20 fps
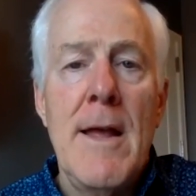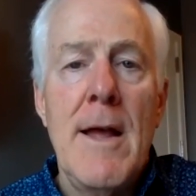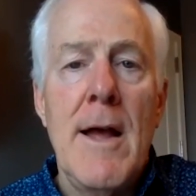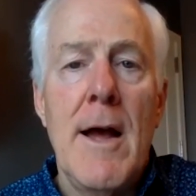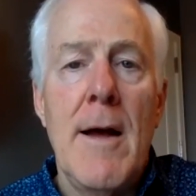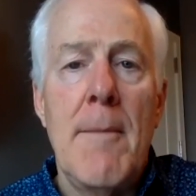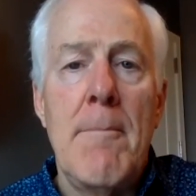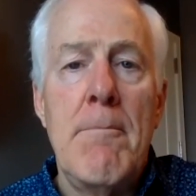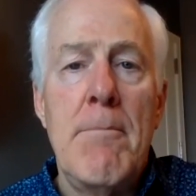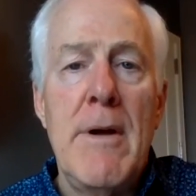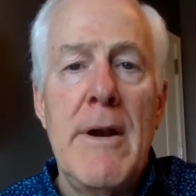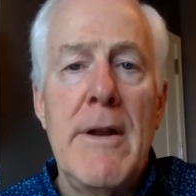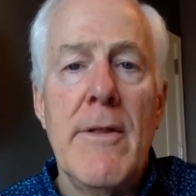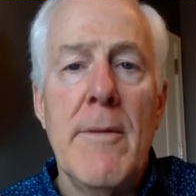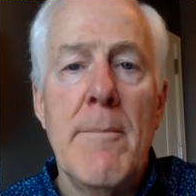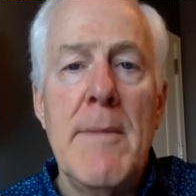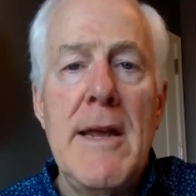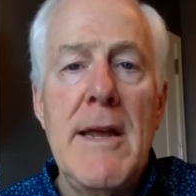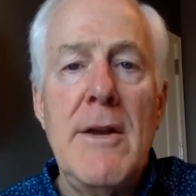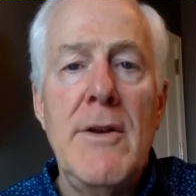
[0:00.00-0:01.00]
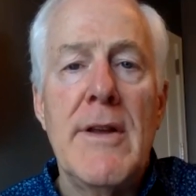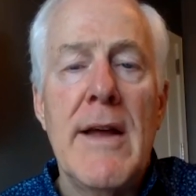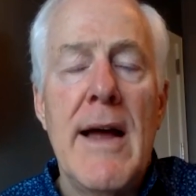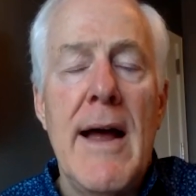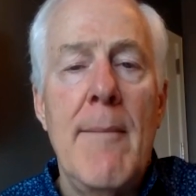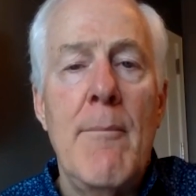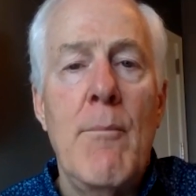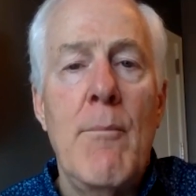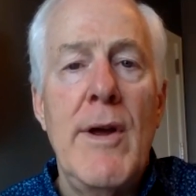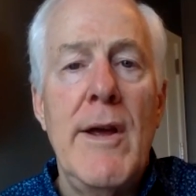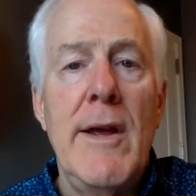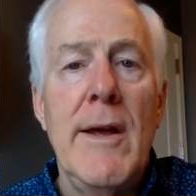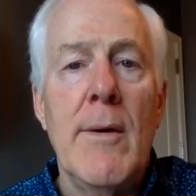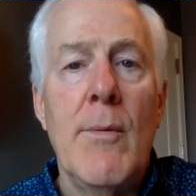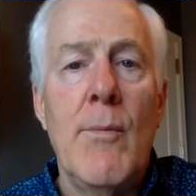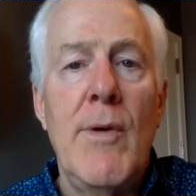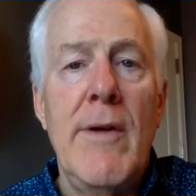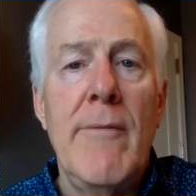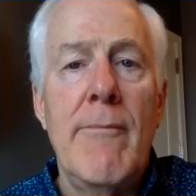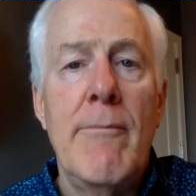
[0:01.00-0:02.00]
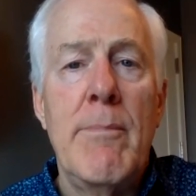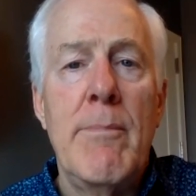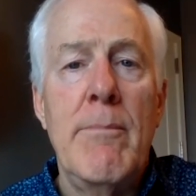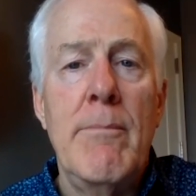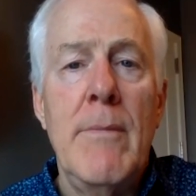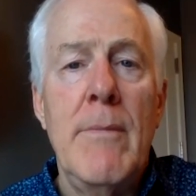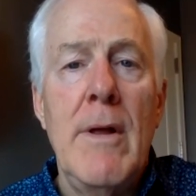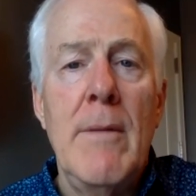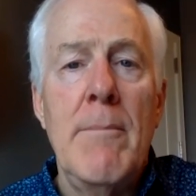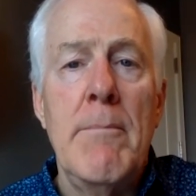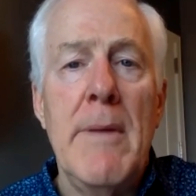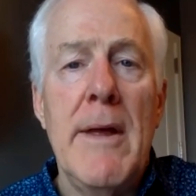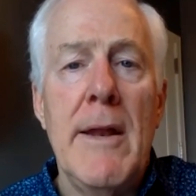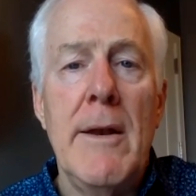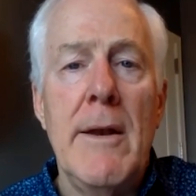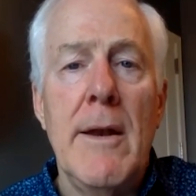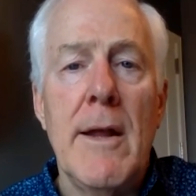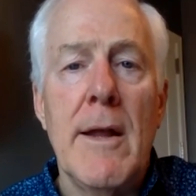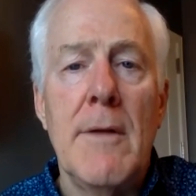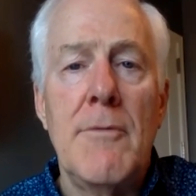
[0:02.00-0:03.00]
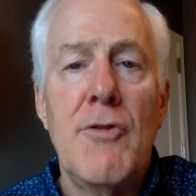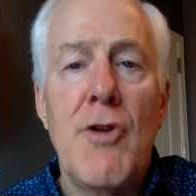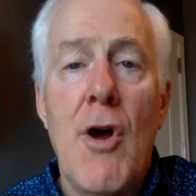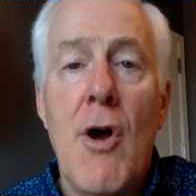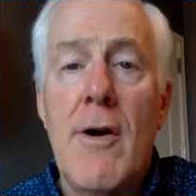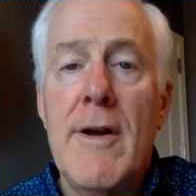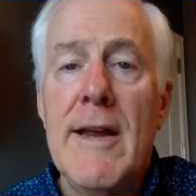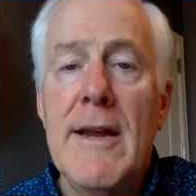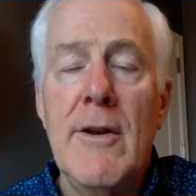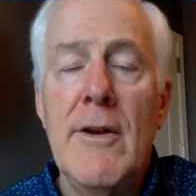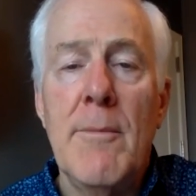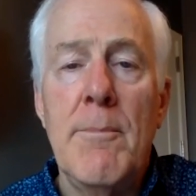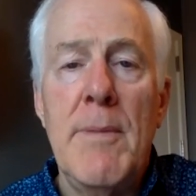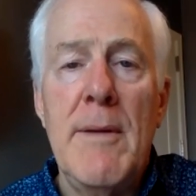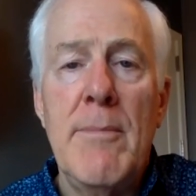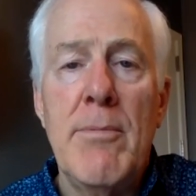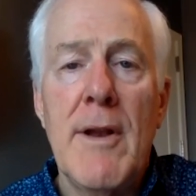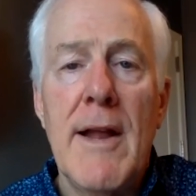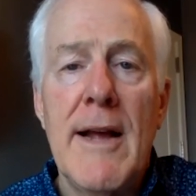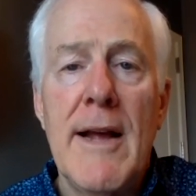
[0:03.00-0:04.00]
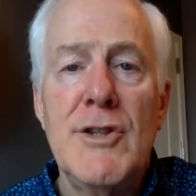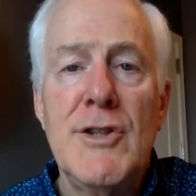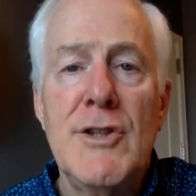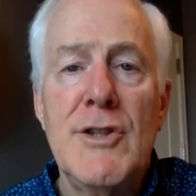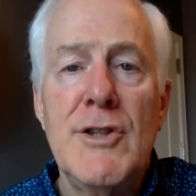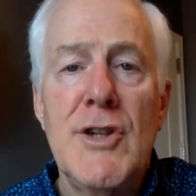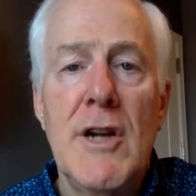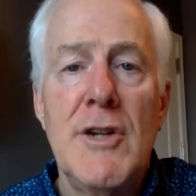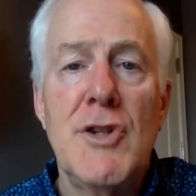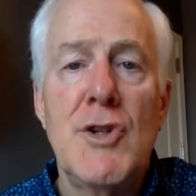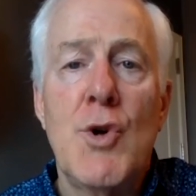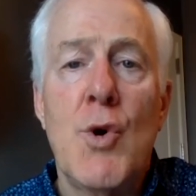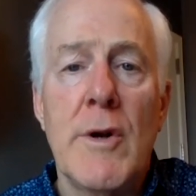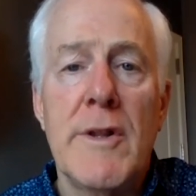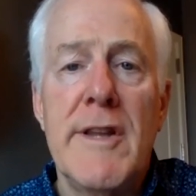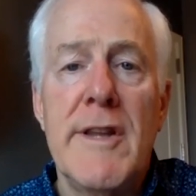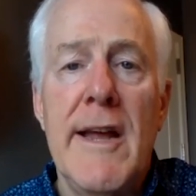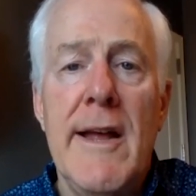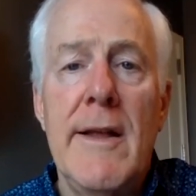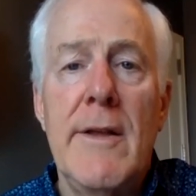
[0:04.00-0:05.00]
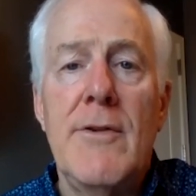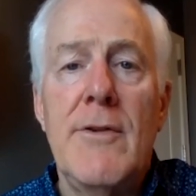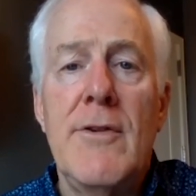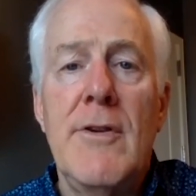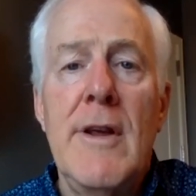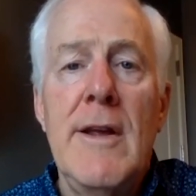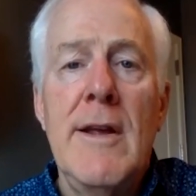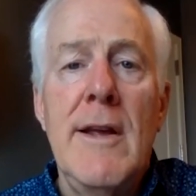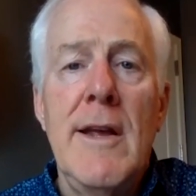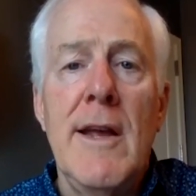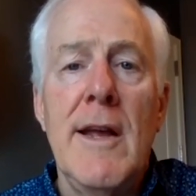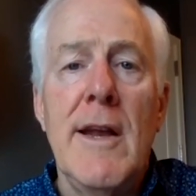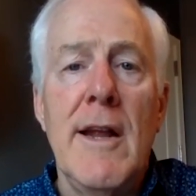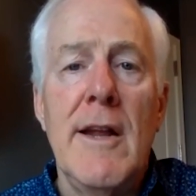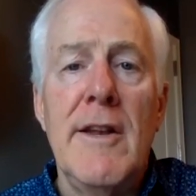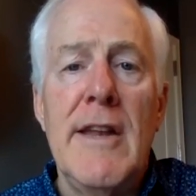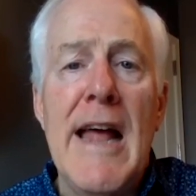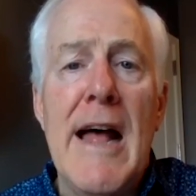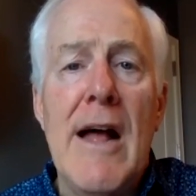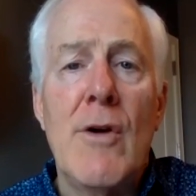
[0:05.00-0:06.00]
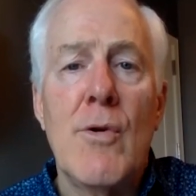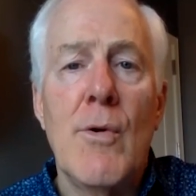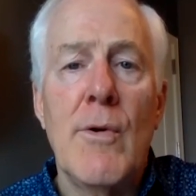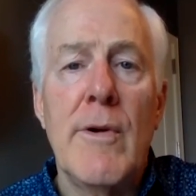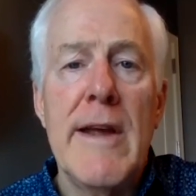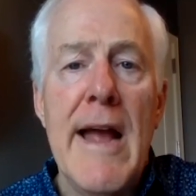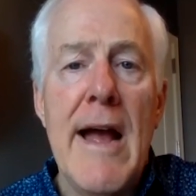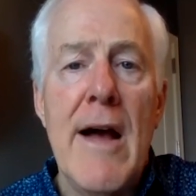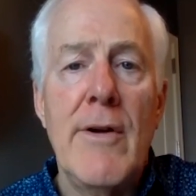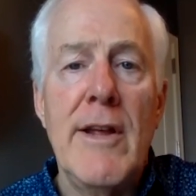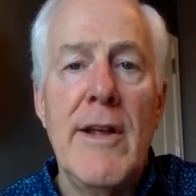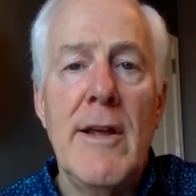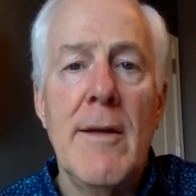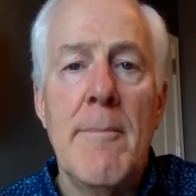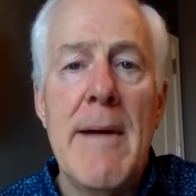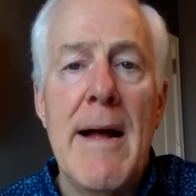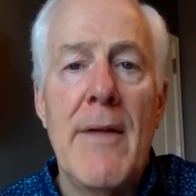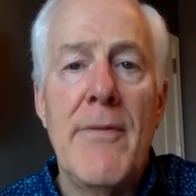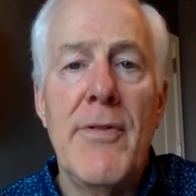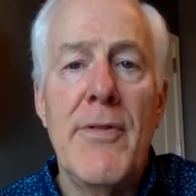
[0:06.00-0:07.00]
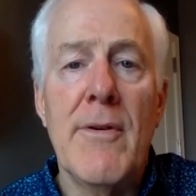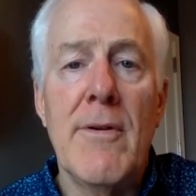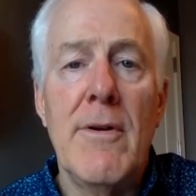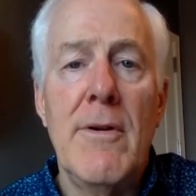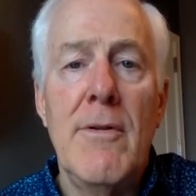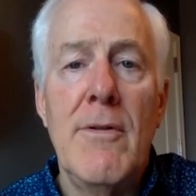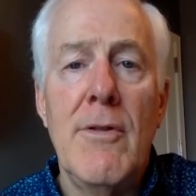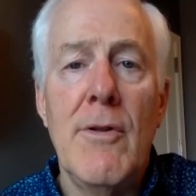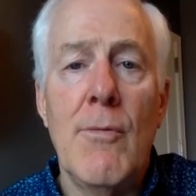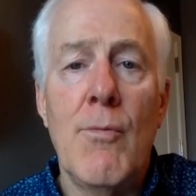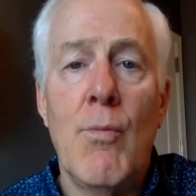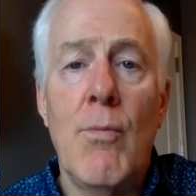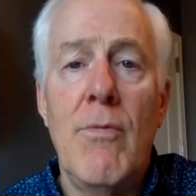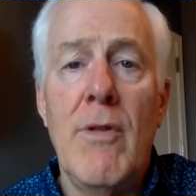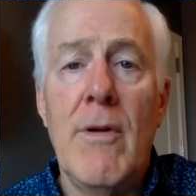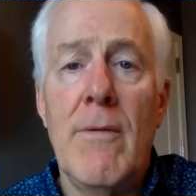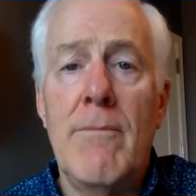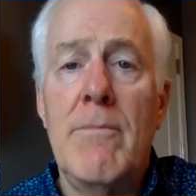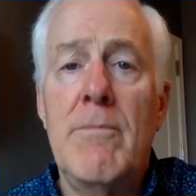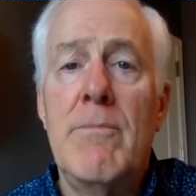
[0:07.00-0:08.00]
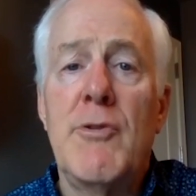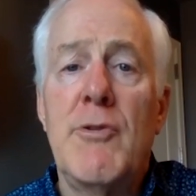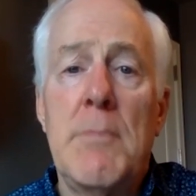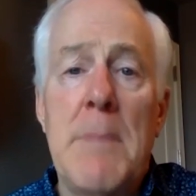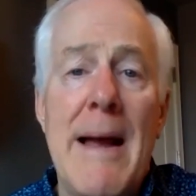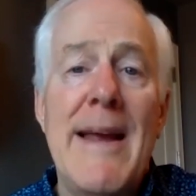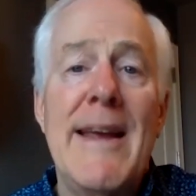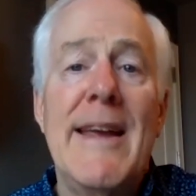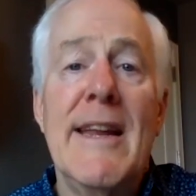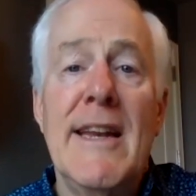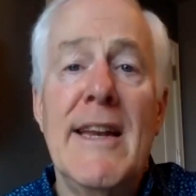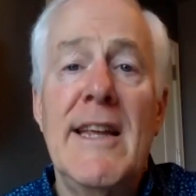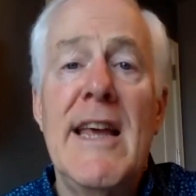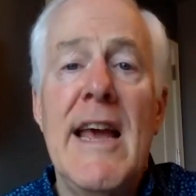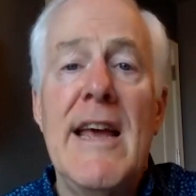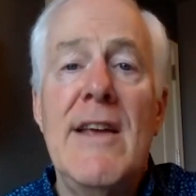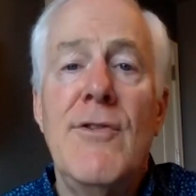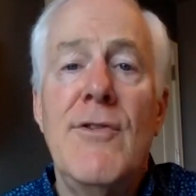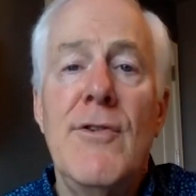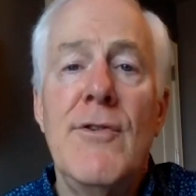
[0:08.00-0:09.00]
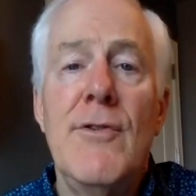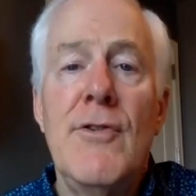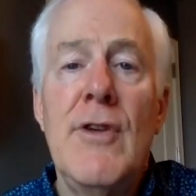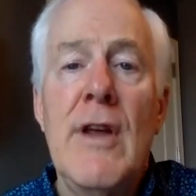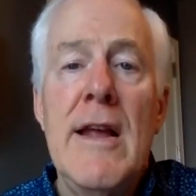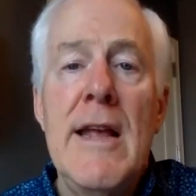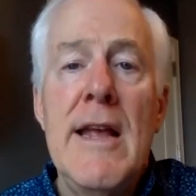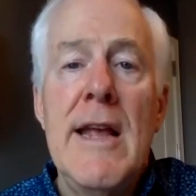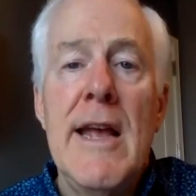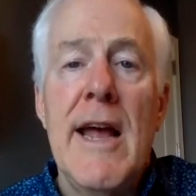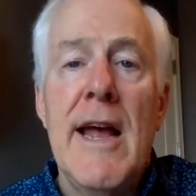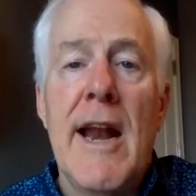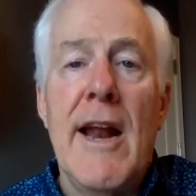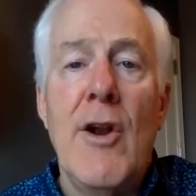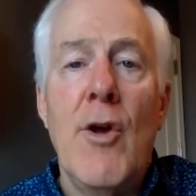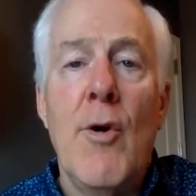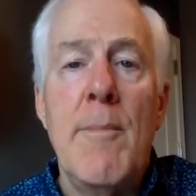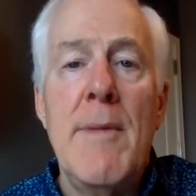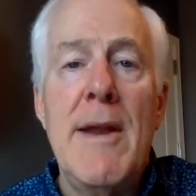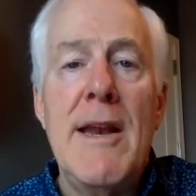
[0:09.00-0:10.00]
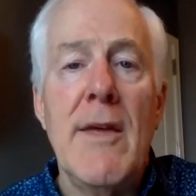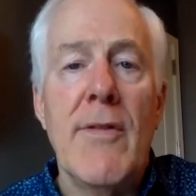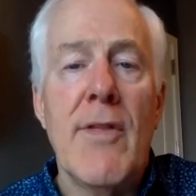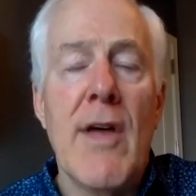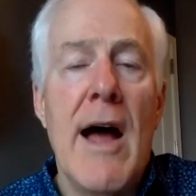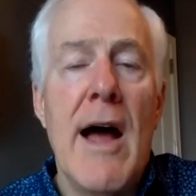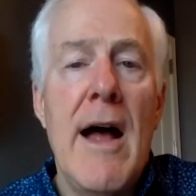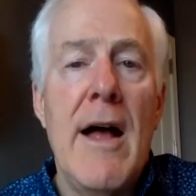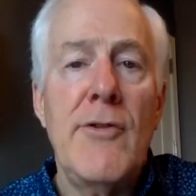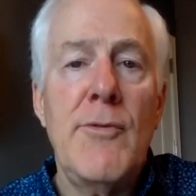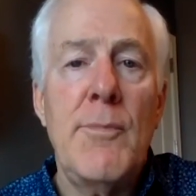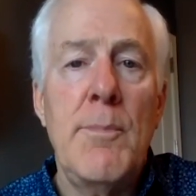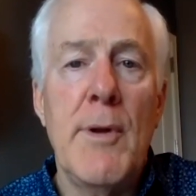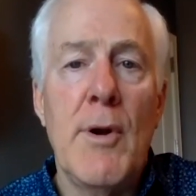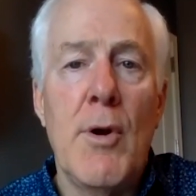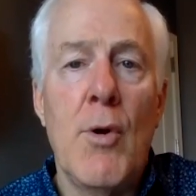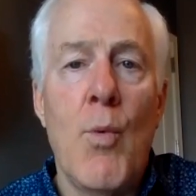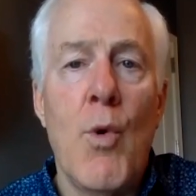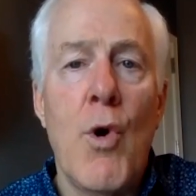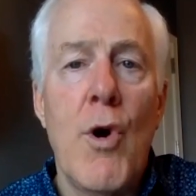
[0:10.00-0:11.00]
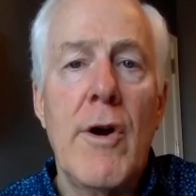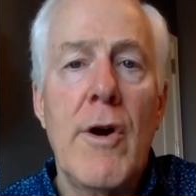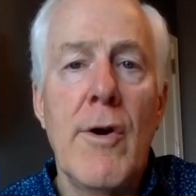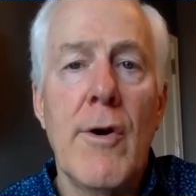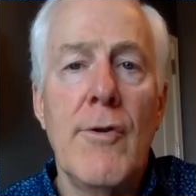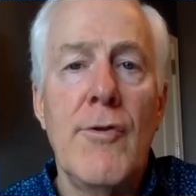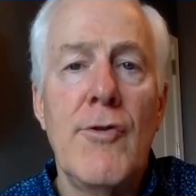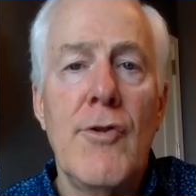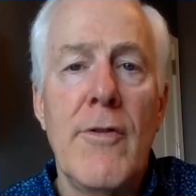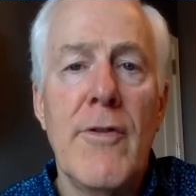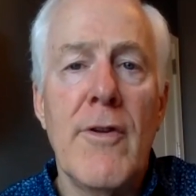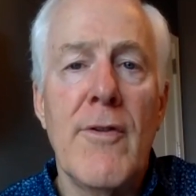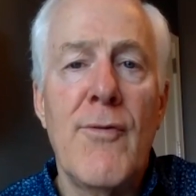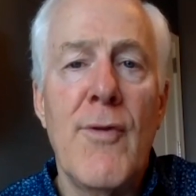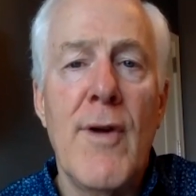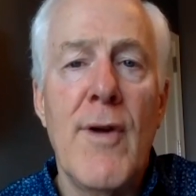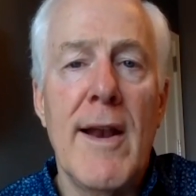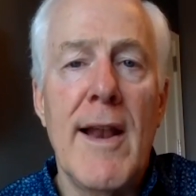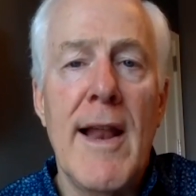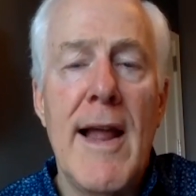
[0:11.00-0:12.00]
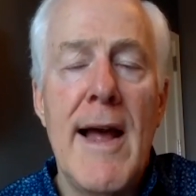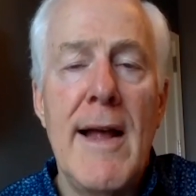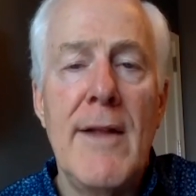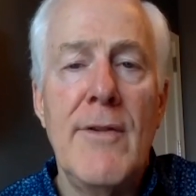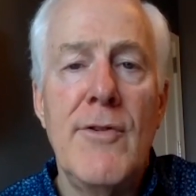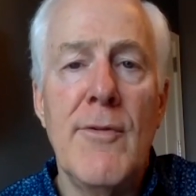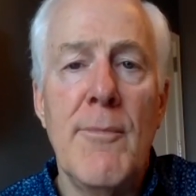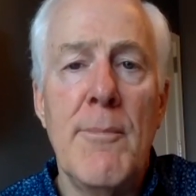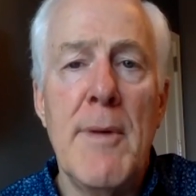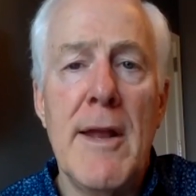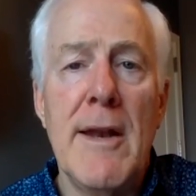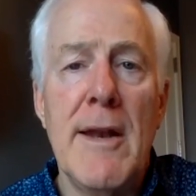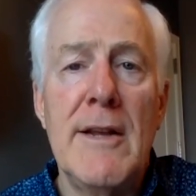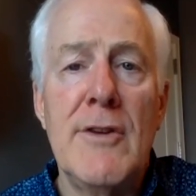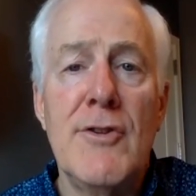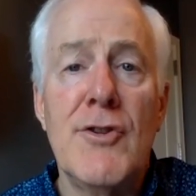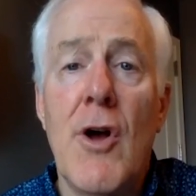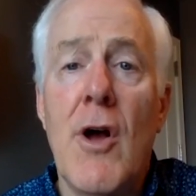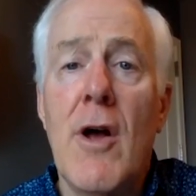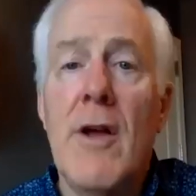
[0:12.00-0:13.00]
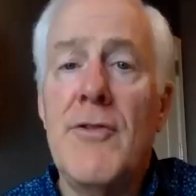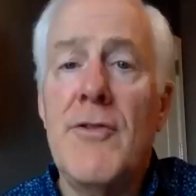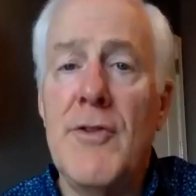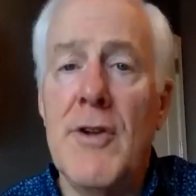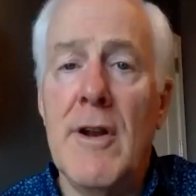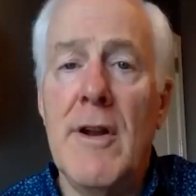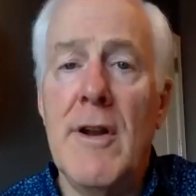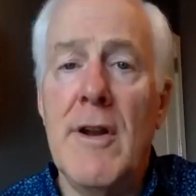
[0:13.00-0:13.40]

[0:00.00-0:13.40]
But in the meantime, we've been talking to people like Judge Cortez in Hidalgo County about the spike in cases. And I know many of the hospital workers on the front lines have been exhausted.